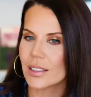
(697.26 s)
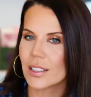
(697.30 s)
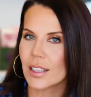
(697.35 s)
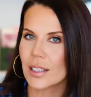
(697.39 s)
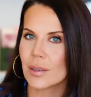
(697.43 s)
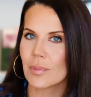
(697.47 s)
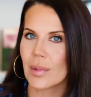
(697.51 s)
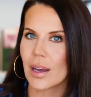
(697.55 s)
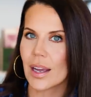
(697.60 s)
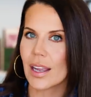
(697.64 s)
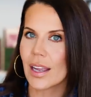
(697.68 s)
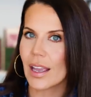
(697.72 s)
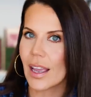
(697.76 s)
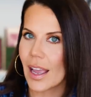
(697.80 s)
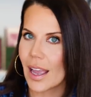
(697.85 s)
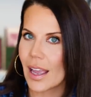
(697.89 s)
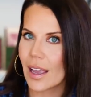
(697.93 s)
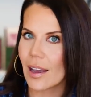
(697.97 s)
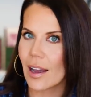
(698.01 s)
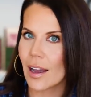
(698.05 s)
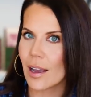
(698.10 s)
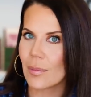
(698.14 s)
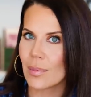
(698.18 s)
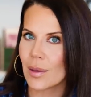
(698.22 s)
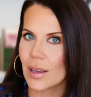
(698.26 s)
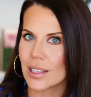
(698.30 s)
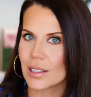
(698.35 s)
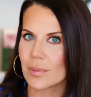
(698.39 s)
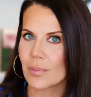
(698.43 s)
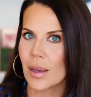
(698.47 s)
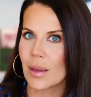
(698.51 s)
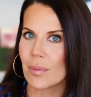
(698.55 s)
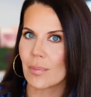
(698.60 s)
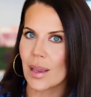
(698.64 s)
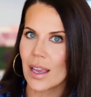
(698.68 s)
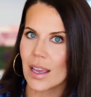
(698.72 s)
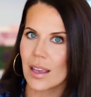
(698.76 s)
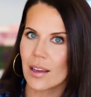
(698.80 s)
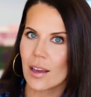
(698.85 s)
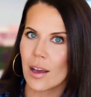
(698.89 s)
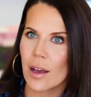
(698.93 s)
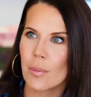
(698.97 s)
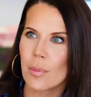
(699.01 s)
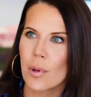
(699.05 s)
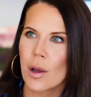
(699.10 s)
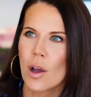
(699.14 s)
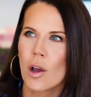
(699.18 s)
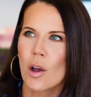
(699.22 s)
did my AI picks my
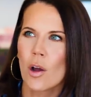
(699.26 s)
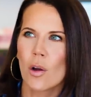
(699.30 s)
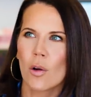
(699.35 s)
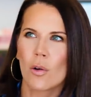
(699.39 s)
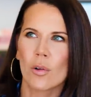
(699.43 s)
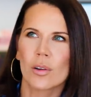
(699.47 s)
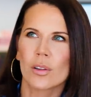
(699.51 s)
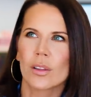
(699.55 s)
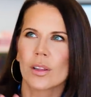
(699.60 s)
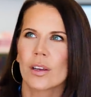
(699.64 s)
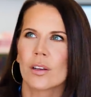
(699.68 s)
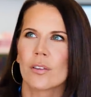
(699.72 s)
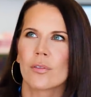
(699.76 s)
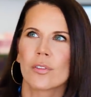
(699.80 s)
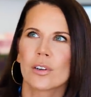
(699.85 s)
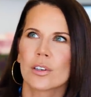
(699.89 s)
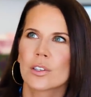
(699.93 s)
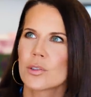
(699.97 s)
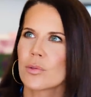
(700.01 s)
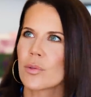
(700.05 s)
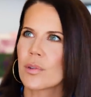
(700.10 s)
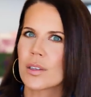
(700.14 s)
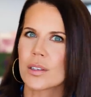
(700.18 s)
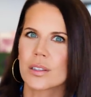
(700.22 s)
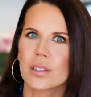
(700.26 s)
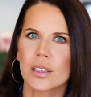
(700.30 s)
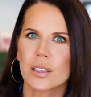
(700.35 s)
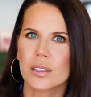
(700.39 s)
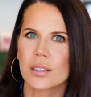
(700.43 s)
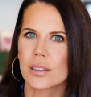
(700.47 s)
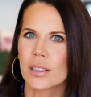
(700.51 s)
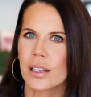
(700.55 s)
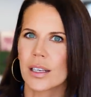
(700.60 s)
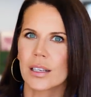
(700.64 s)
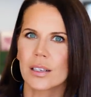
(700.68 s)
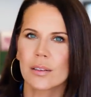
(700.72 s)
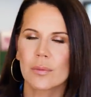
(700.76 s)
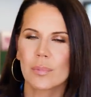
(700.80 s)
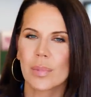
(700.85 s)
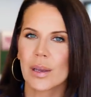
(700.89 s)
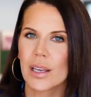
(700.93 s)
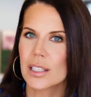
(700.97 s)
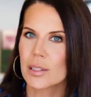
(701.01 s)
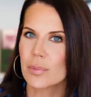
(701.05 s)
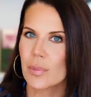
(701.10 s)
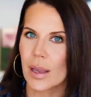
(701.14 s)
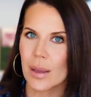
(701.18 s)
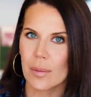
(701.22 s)
makeup or the virtual assistant
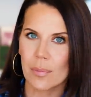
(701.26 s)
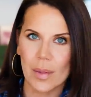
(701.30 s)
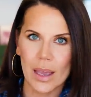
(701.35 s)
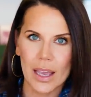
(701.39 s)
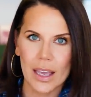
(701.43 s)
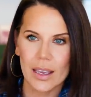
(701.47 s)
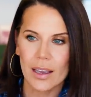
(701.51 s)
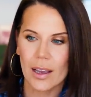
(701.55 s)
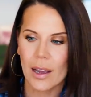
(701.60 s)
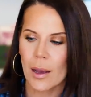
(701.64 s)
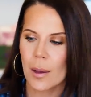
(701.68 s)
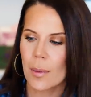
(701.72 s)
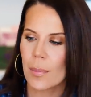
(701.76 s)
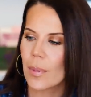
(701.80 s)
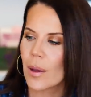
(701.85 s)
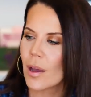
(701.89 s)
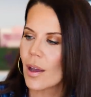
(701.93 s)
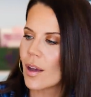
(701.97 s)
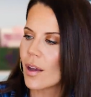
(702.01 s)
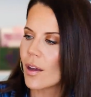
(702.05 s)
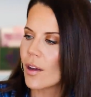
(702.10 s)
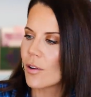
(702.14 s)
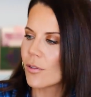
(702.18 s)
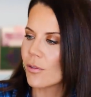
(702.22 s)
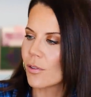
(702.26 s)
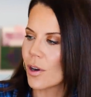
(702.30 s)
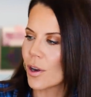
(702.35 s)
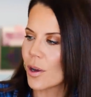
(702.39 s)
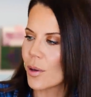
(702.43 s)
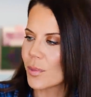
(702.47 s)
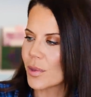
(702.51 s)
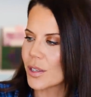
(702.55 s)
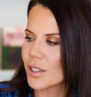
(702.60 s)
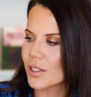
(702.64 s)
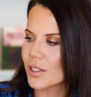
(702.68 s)
picks my makeup? from